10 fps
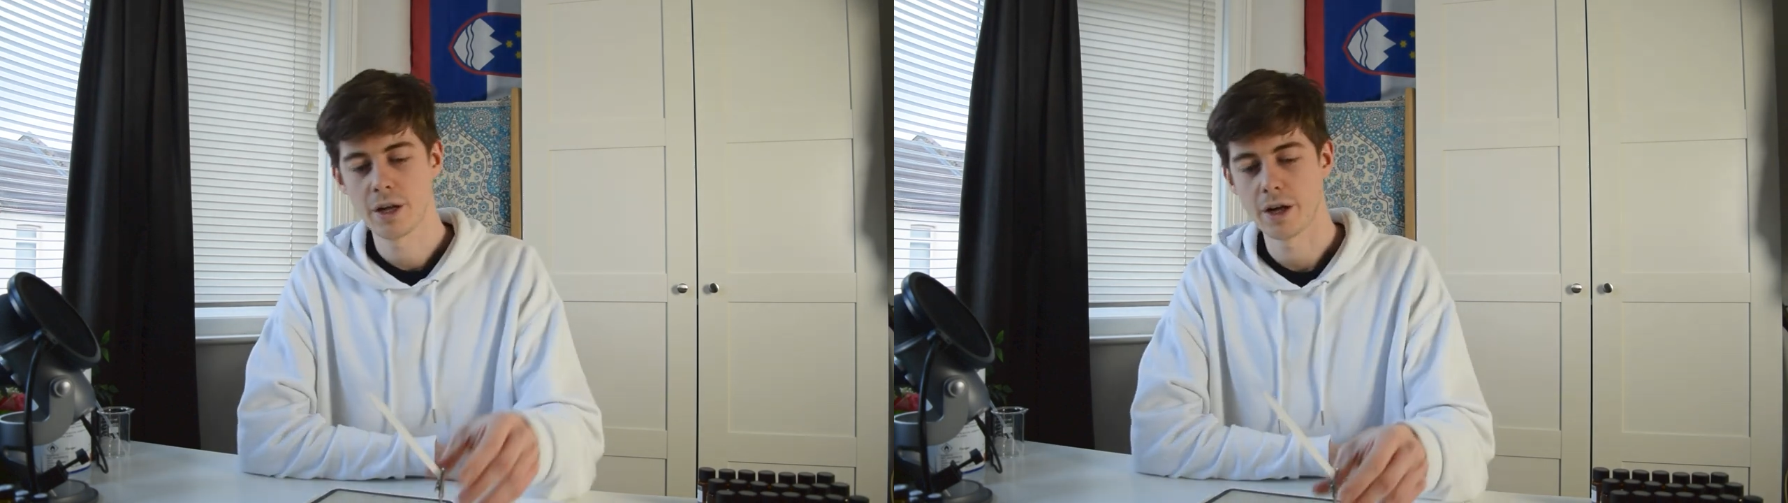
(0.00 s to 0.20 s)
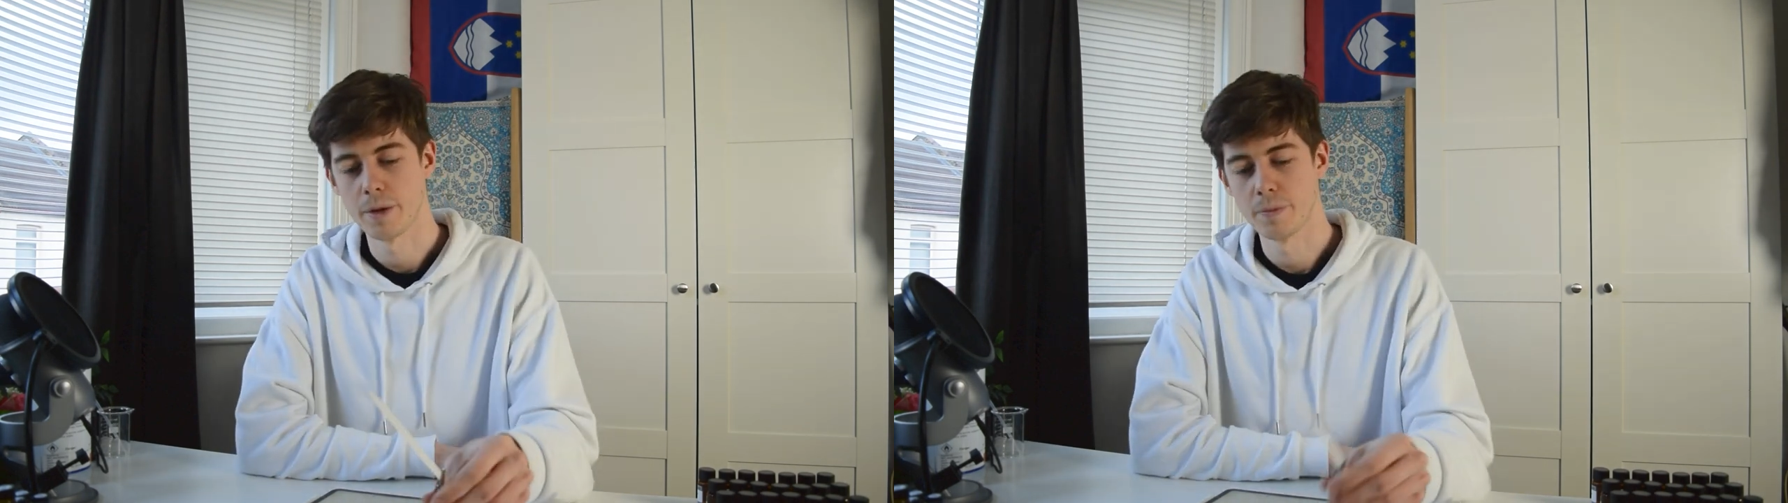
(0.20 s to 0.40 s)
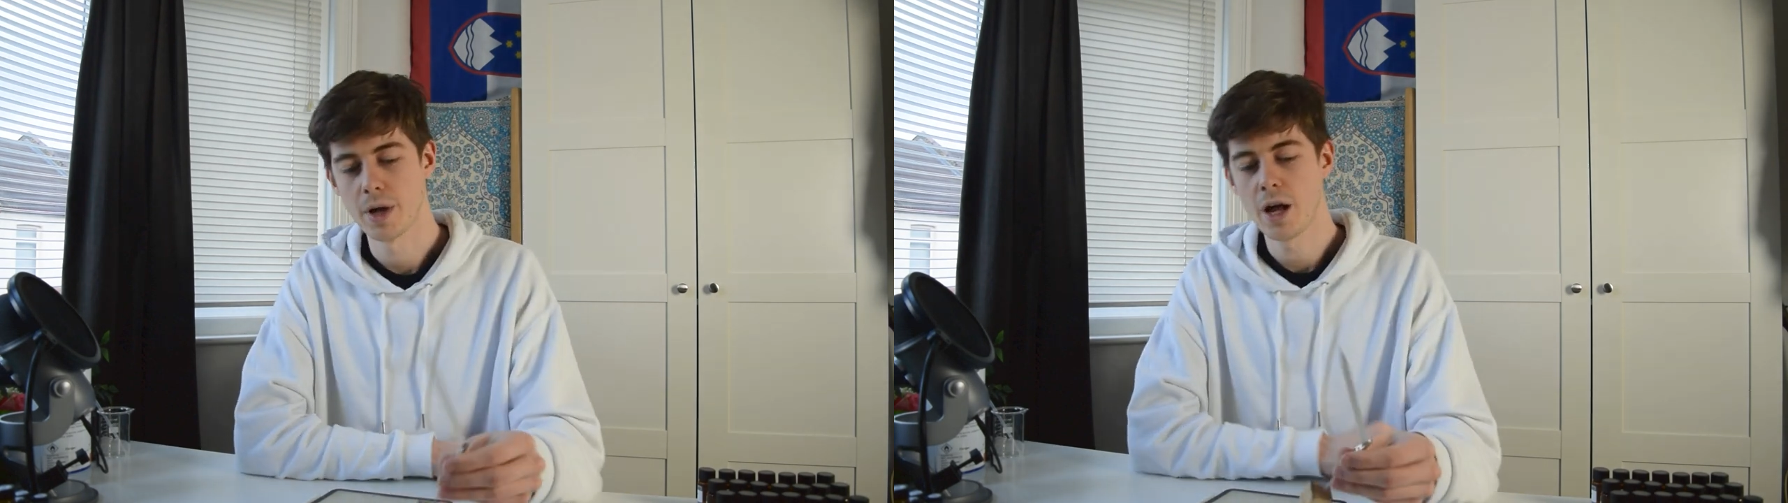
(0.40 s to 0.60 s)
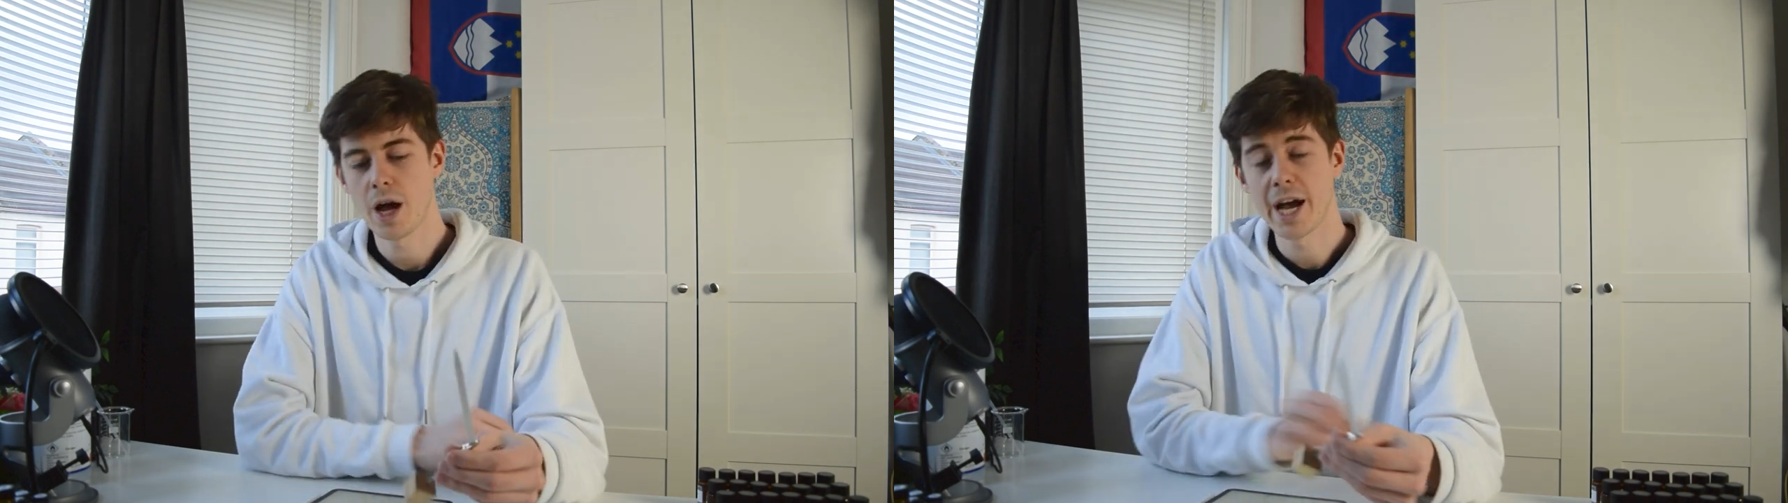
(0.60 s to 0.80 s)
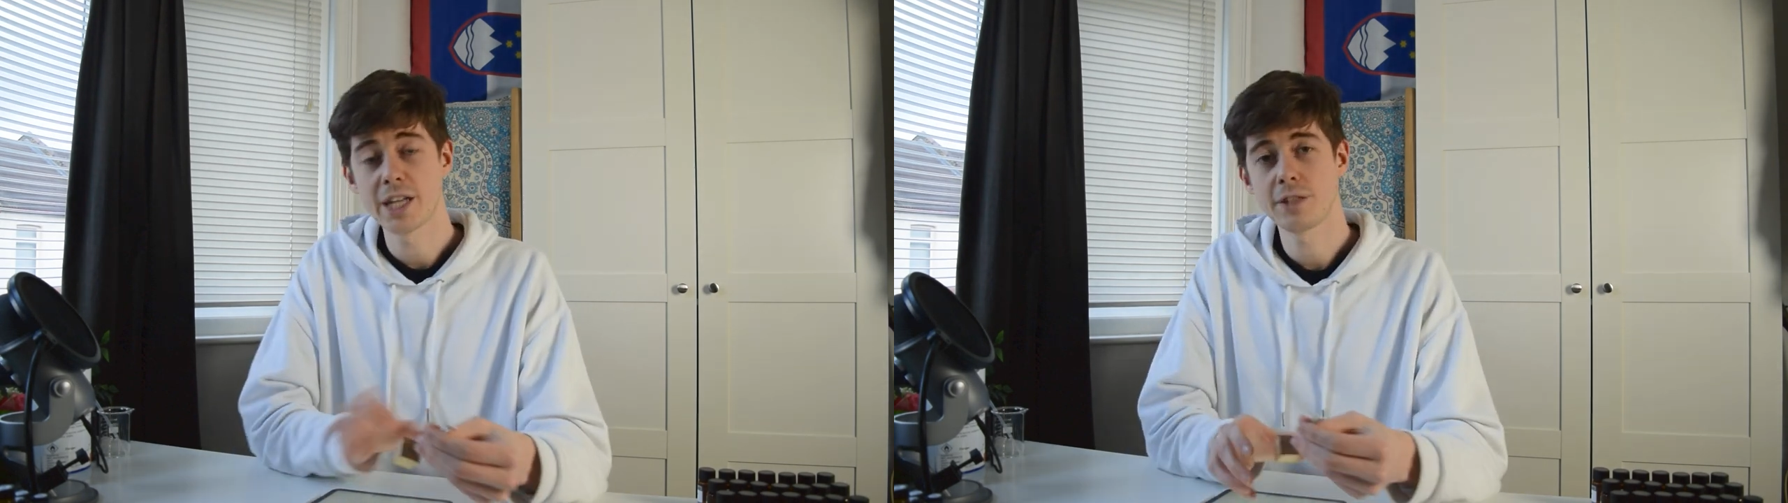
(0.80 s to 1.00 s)
I
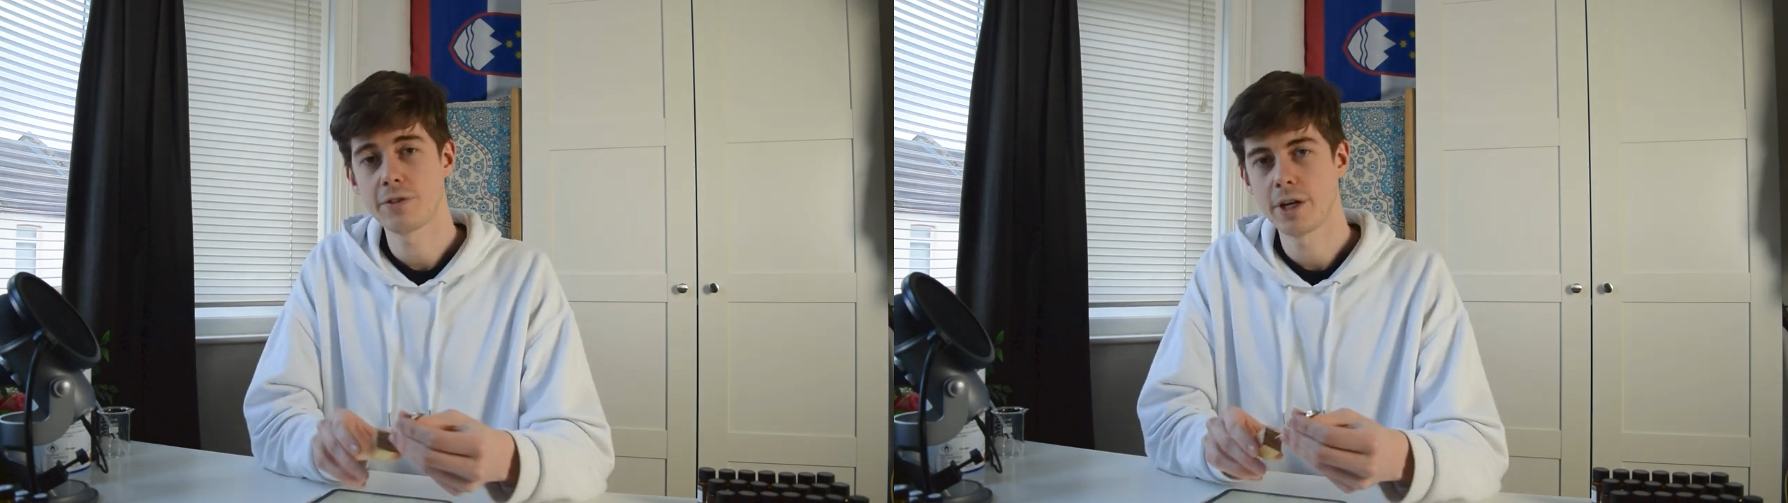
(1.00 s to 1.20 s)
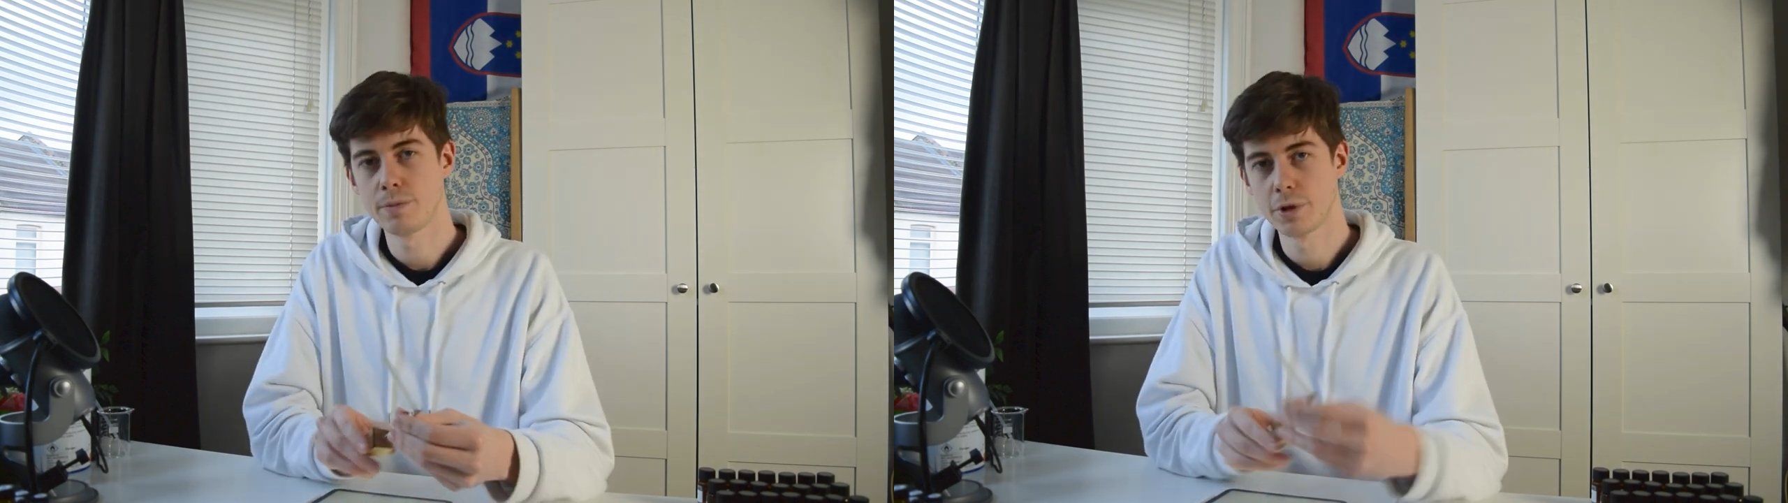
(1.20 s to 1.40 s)
actually find